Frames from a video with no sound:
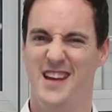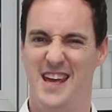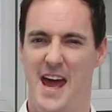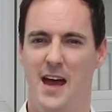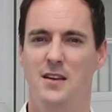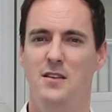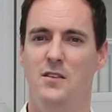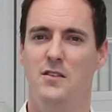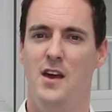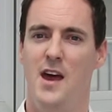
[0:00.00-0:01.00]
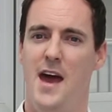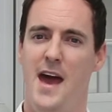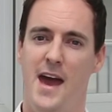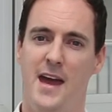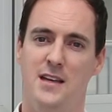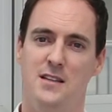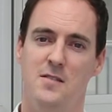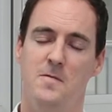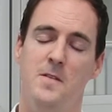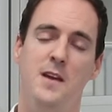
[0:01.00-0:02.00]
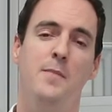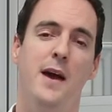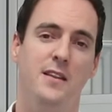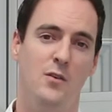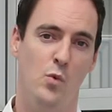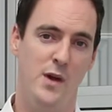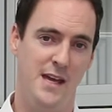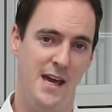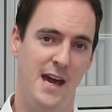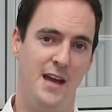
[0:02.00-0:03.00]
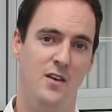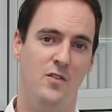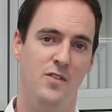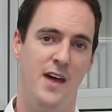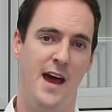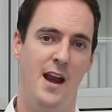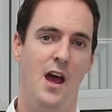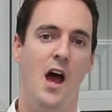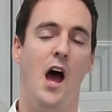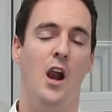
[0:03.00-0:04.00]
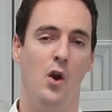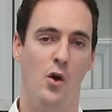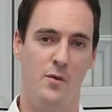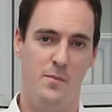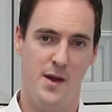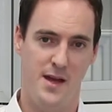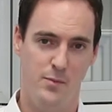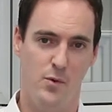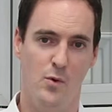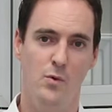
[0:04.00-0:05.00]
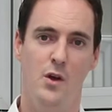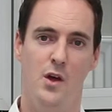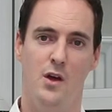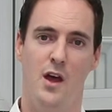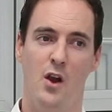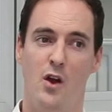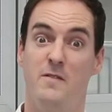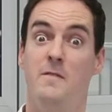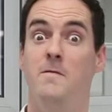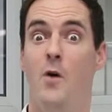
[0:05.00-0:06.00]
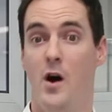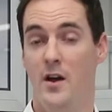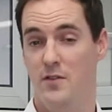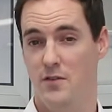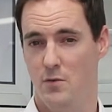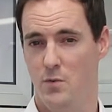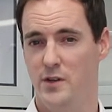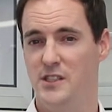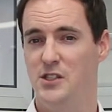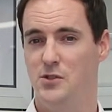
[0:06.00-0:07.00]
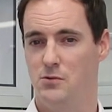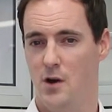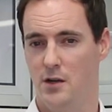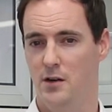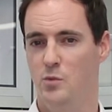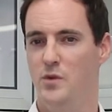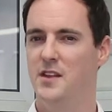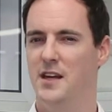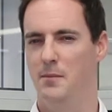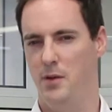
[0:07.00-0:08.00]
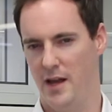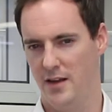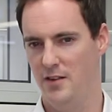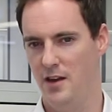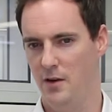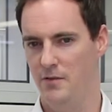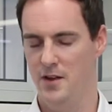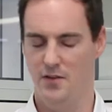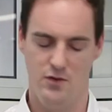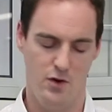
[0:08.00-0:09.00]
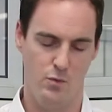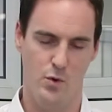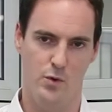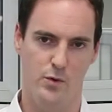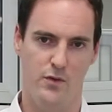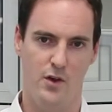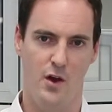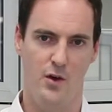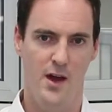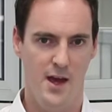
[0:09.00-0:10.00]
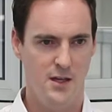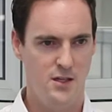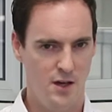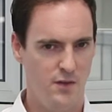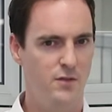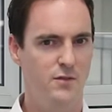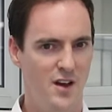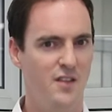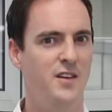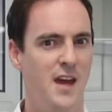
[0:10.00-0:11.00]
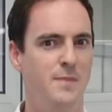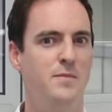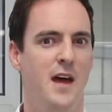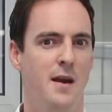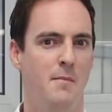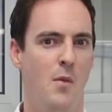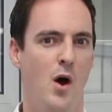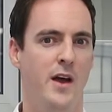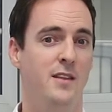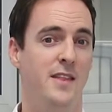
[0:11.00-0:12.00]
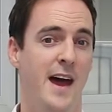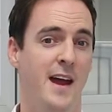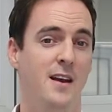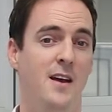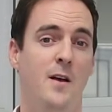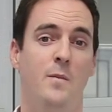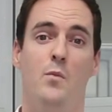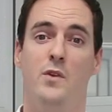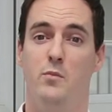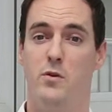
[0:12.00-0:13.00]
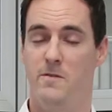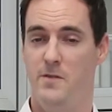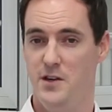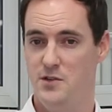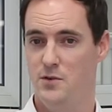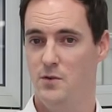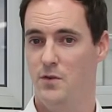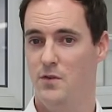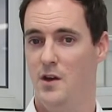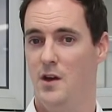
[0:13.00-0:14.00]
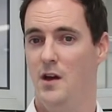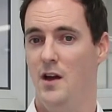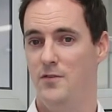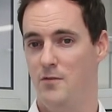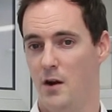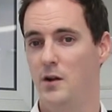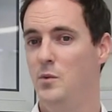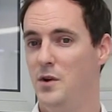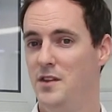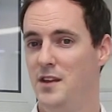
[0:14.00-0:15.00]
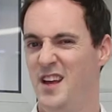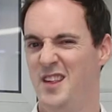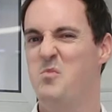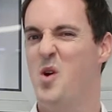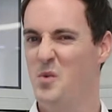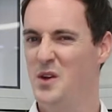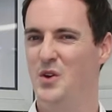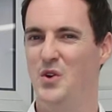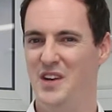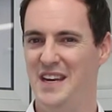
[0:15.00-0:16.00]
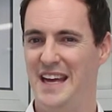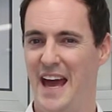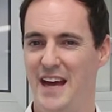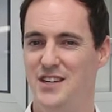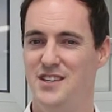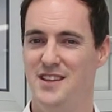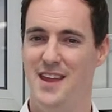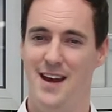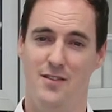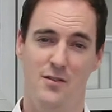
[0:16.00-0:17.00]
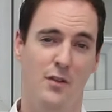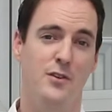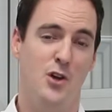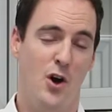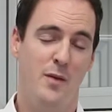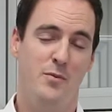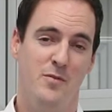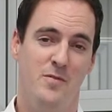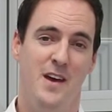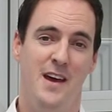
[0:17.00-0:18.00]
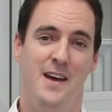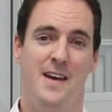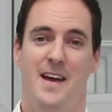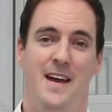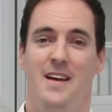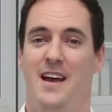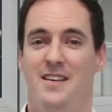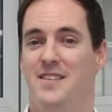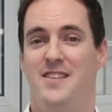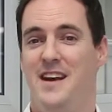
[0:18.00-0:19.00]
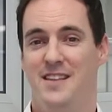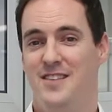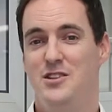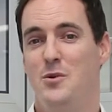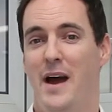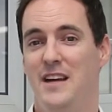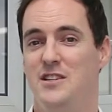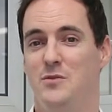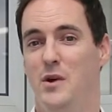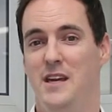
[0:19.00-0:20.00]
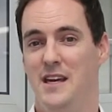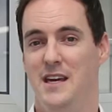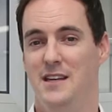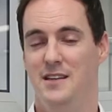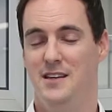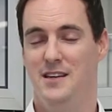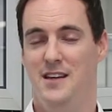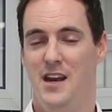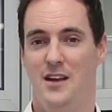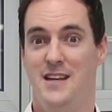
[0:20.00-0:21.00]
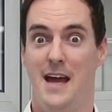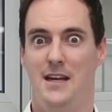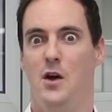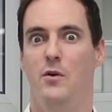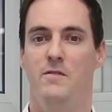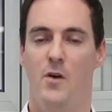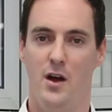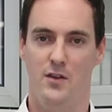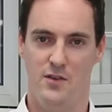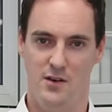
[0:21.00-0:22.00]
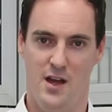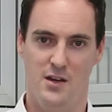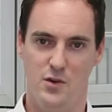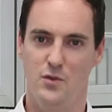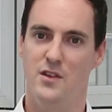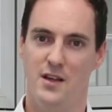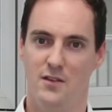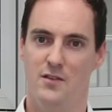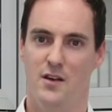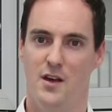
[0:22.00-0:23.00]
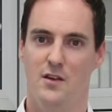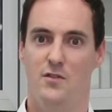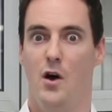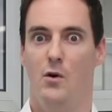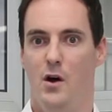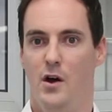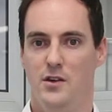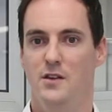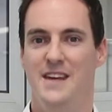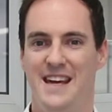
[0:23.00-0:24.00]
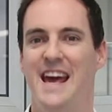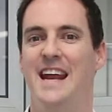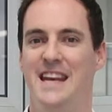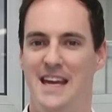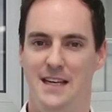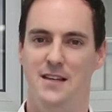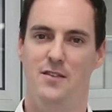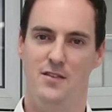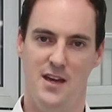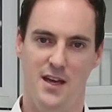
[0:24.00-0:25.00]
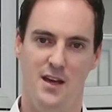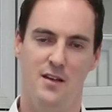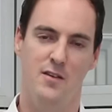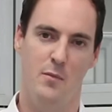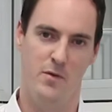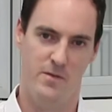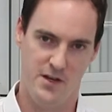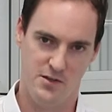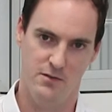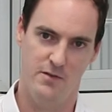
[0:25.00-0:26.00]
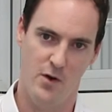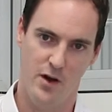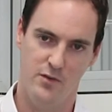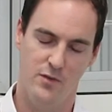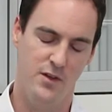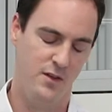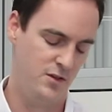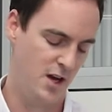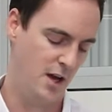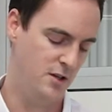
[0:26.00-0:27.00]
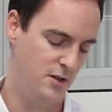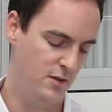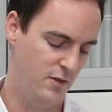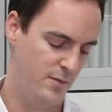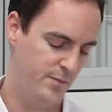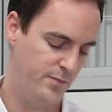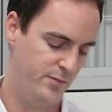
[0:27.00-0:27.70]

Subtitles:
and accountants, and the feedback that we get is that a lot of people, a lot of advisors are really struggling with the complexity of these new rules. So just keep that in mind, that when the professionals are struggling with it, it's probably a good indication that it's not the type of situation where you can, take no advice and do things solo. You're going to need to seek some professional advice with these changes.